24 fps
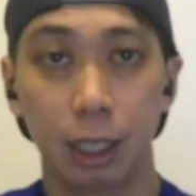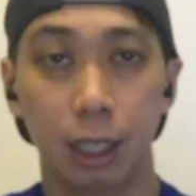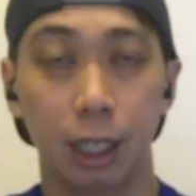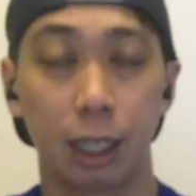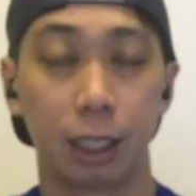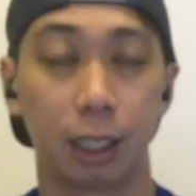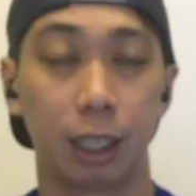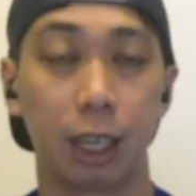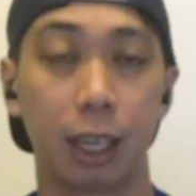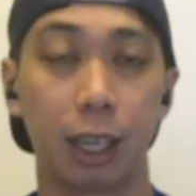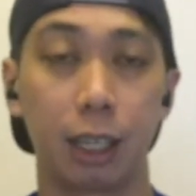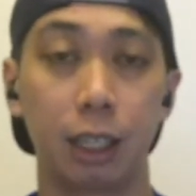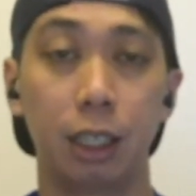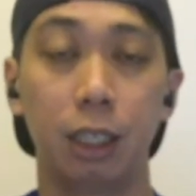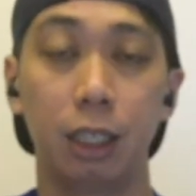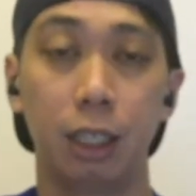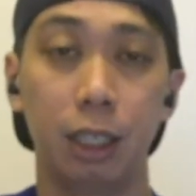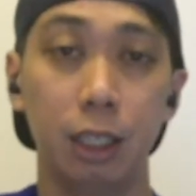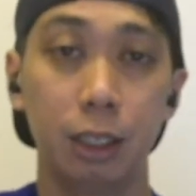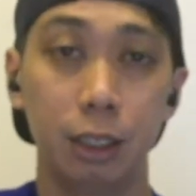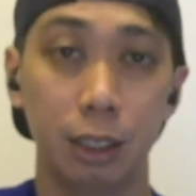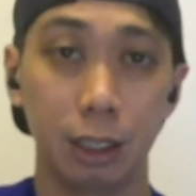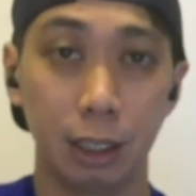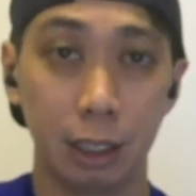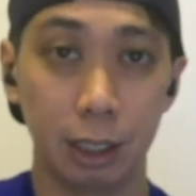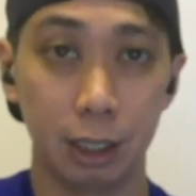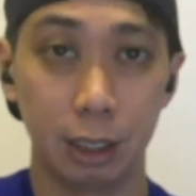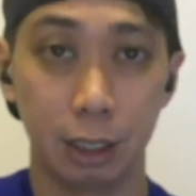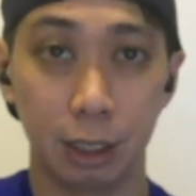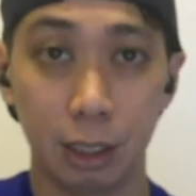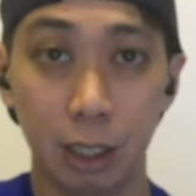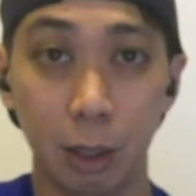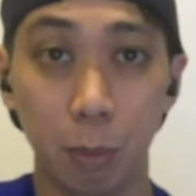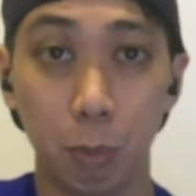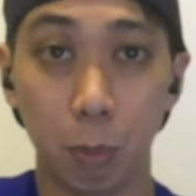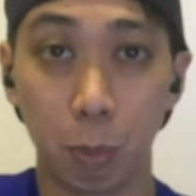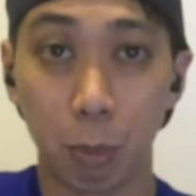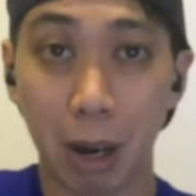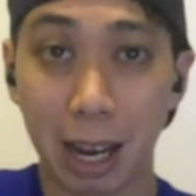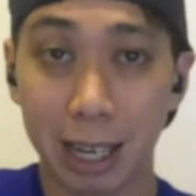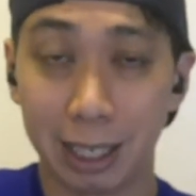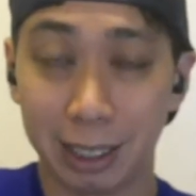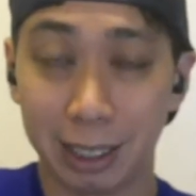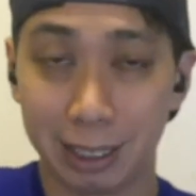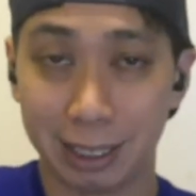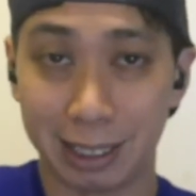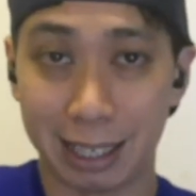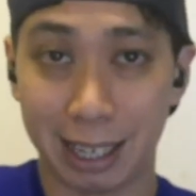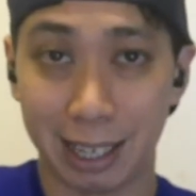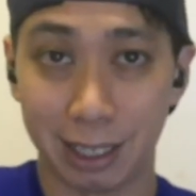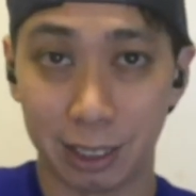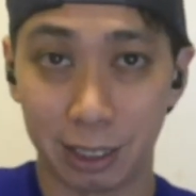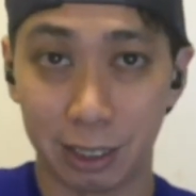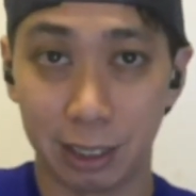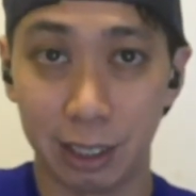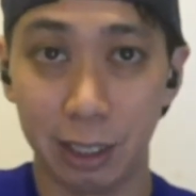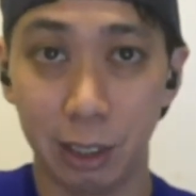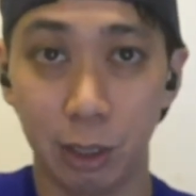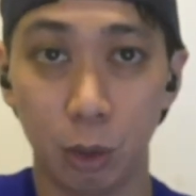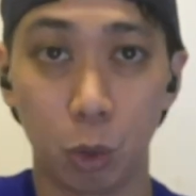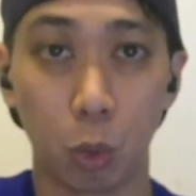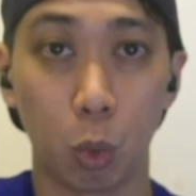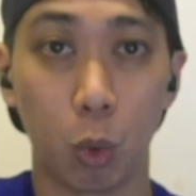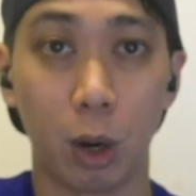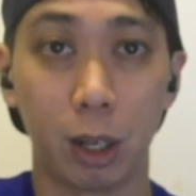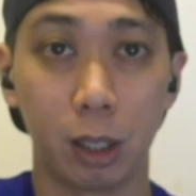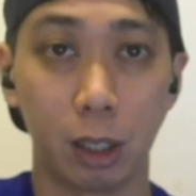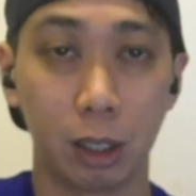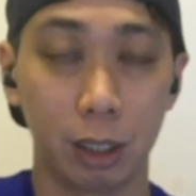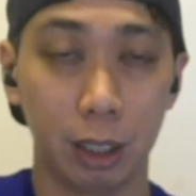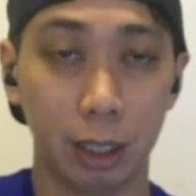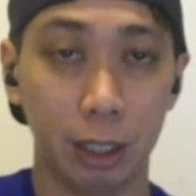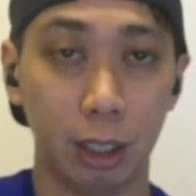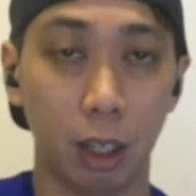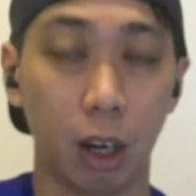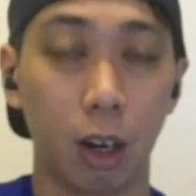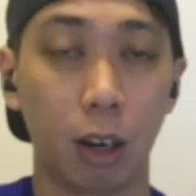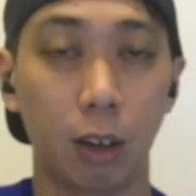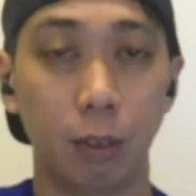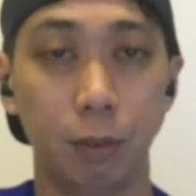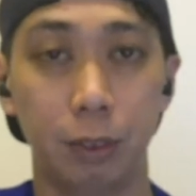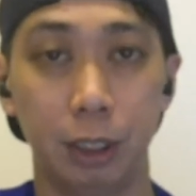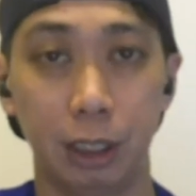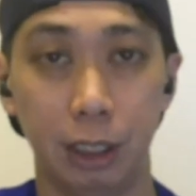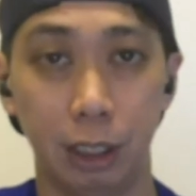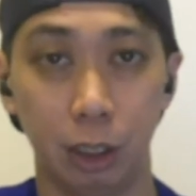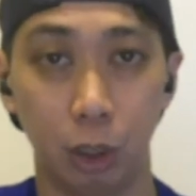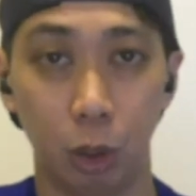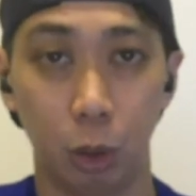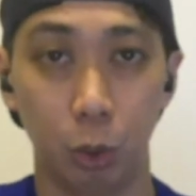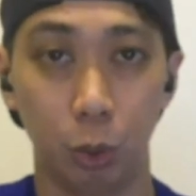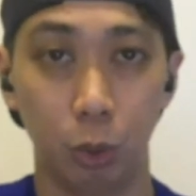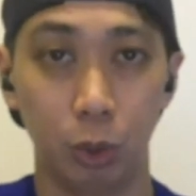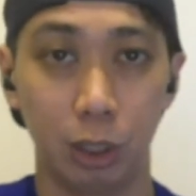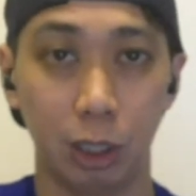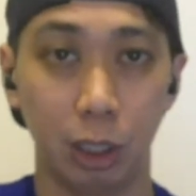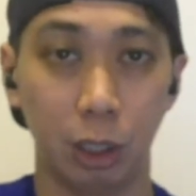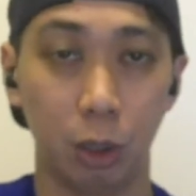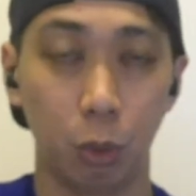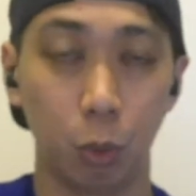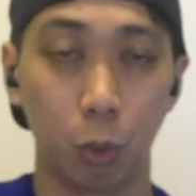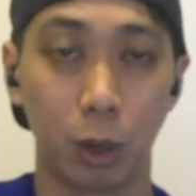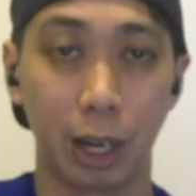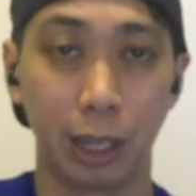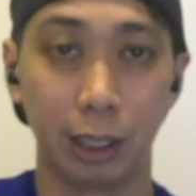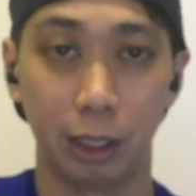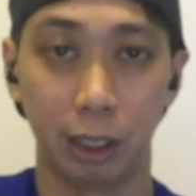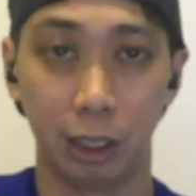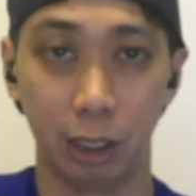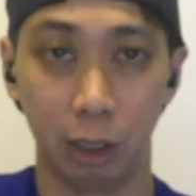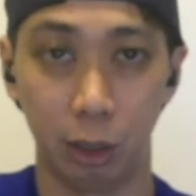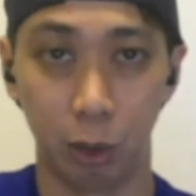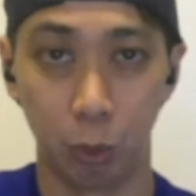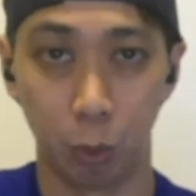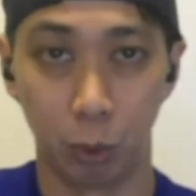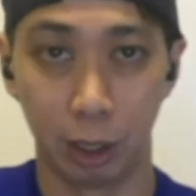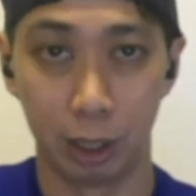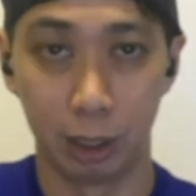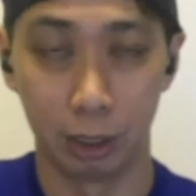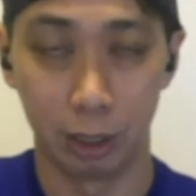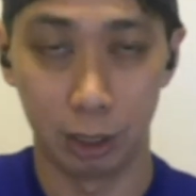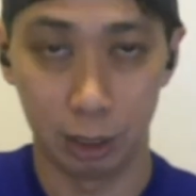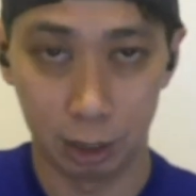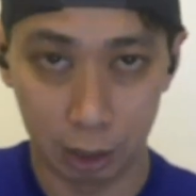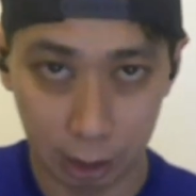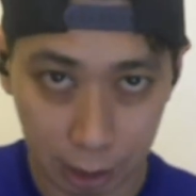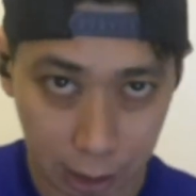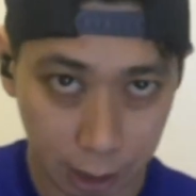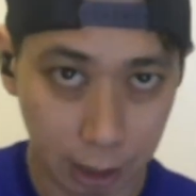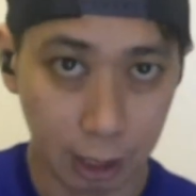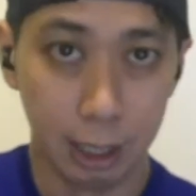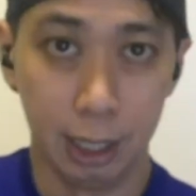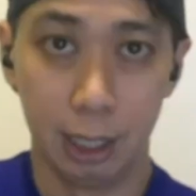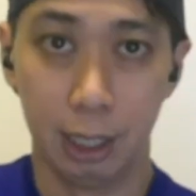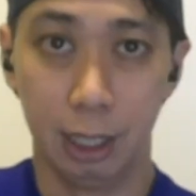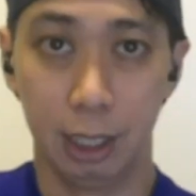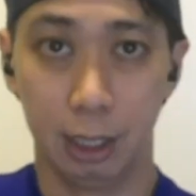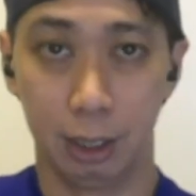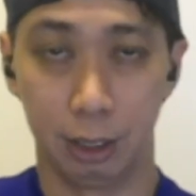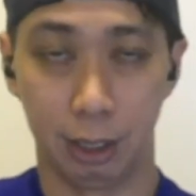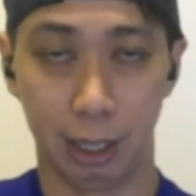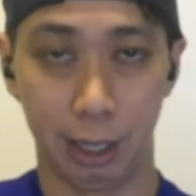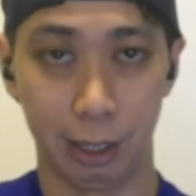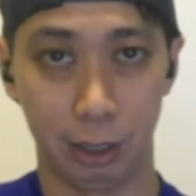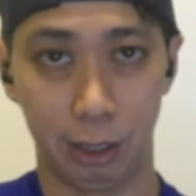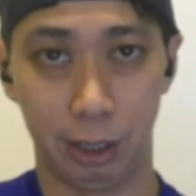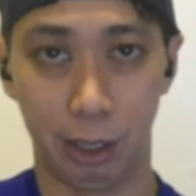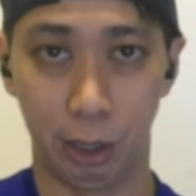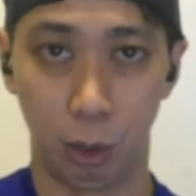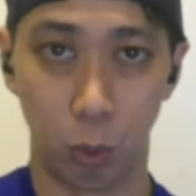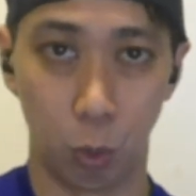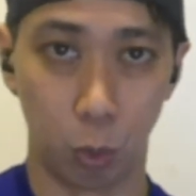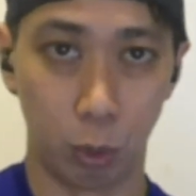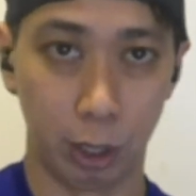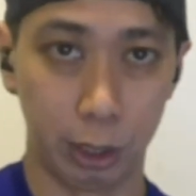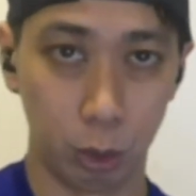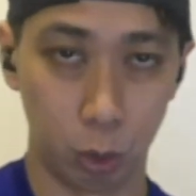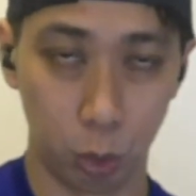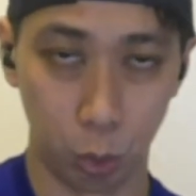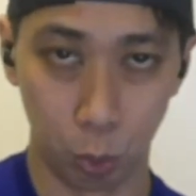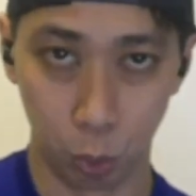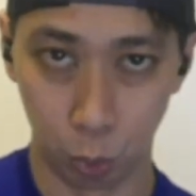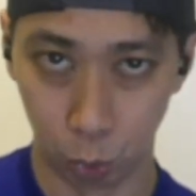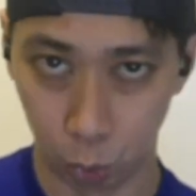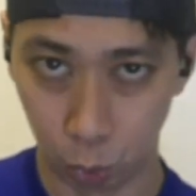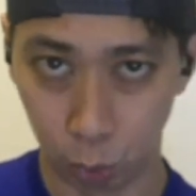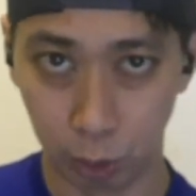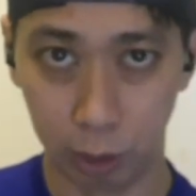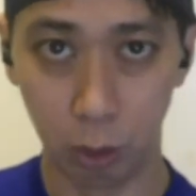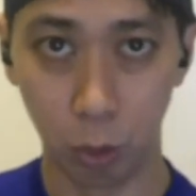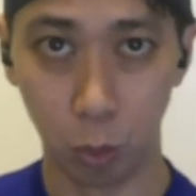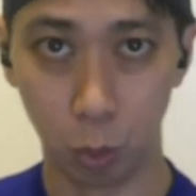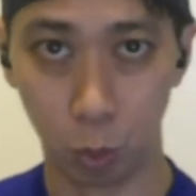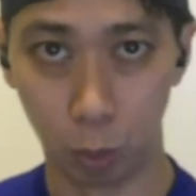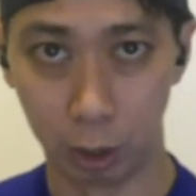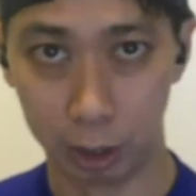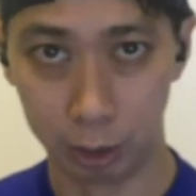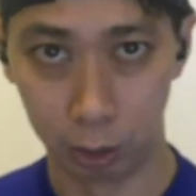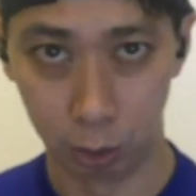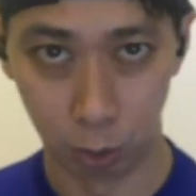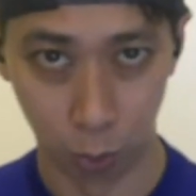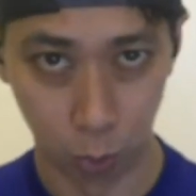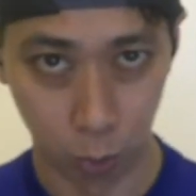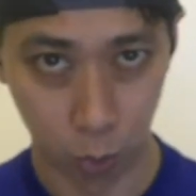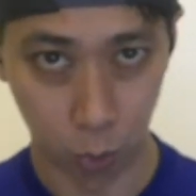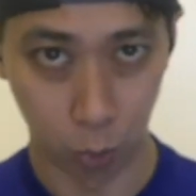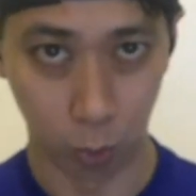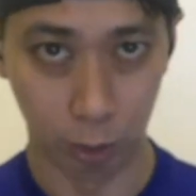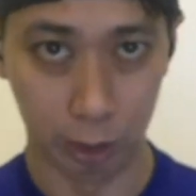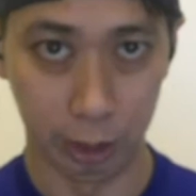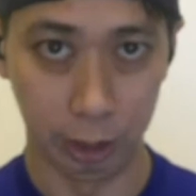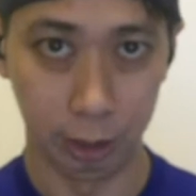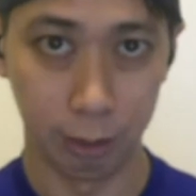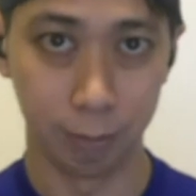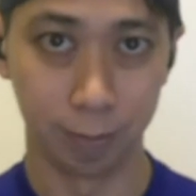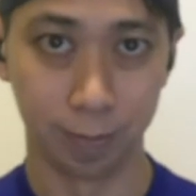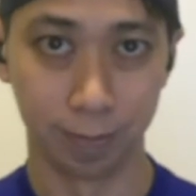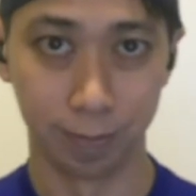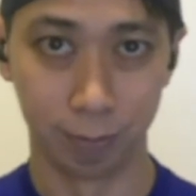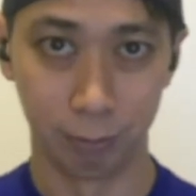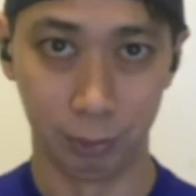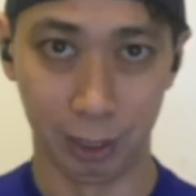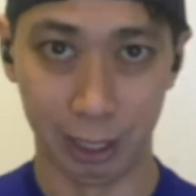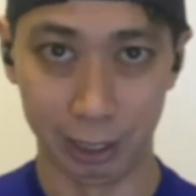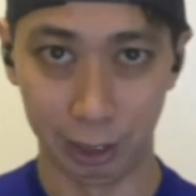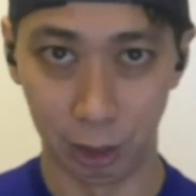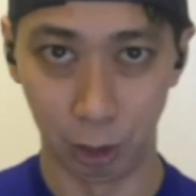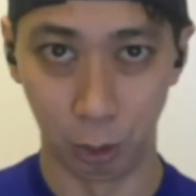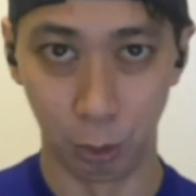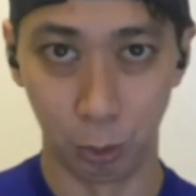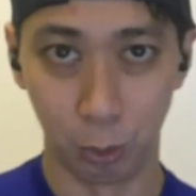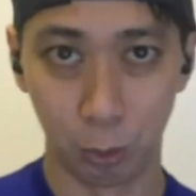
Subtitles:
Again, this is the mic testing quality of the Qcy T1C. Testing 1, 2, 3, 1, 2, 3. Thank you.